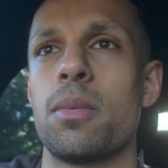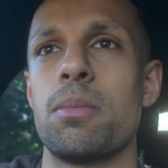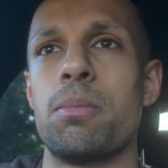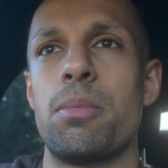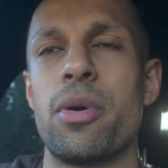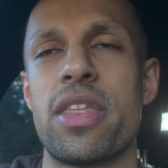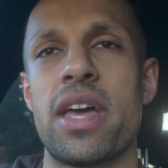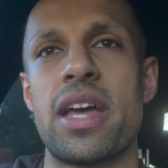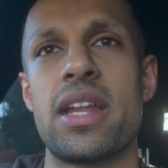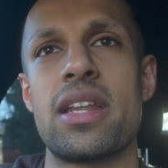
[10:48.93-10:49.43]

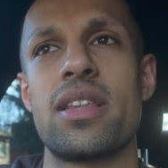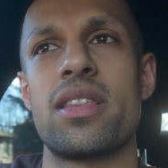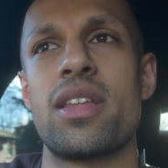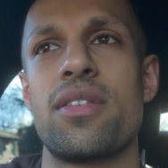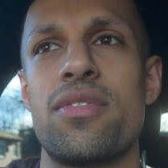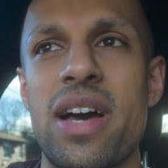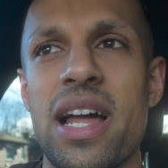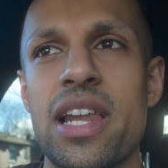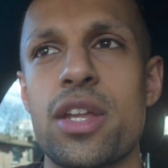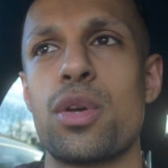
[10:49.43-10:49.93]
but then the
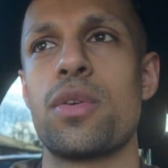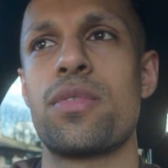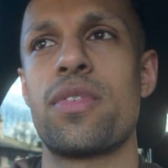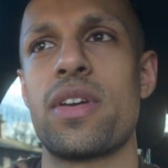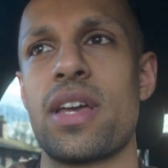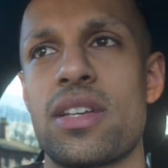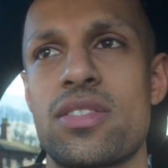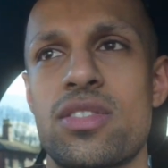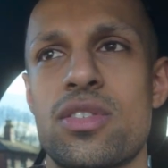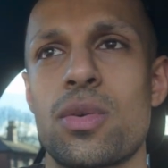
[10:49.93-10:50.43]
value of
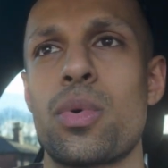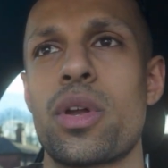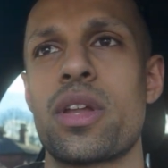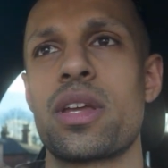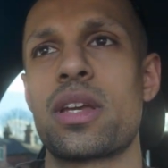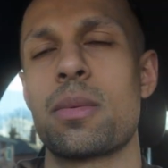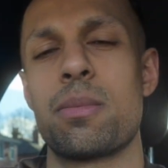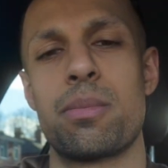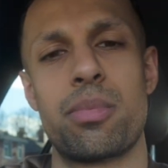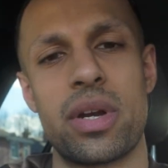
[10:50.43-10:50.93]
it as to what it
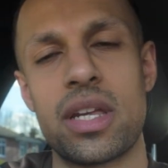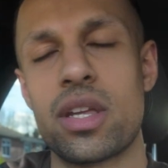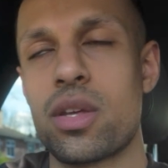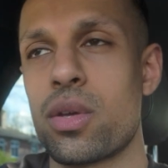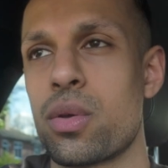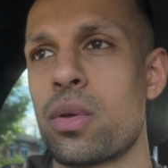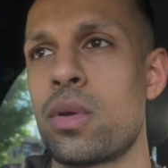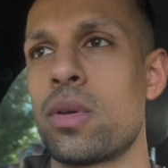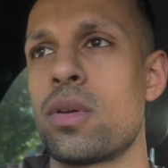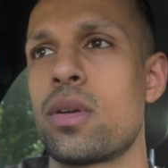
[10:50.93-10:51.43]
can bring
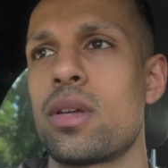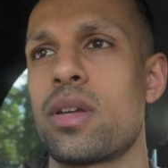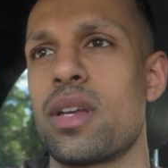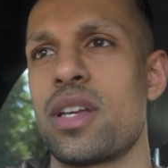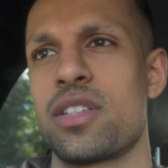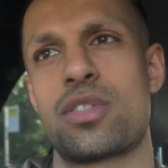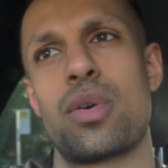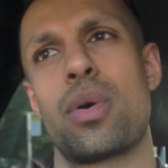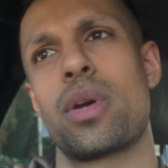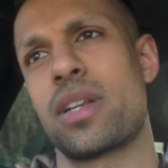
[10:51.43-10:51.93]
you is
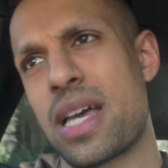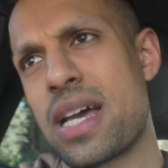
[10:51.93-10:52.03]
going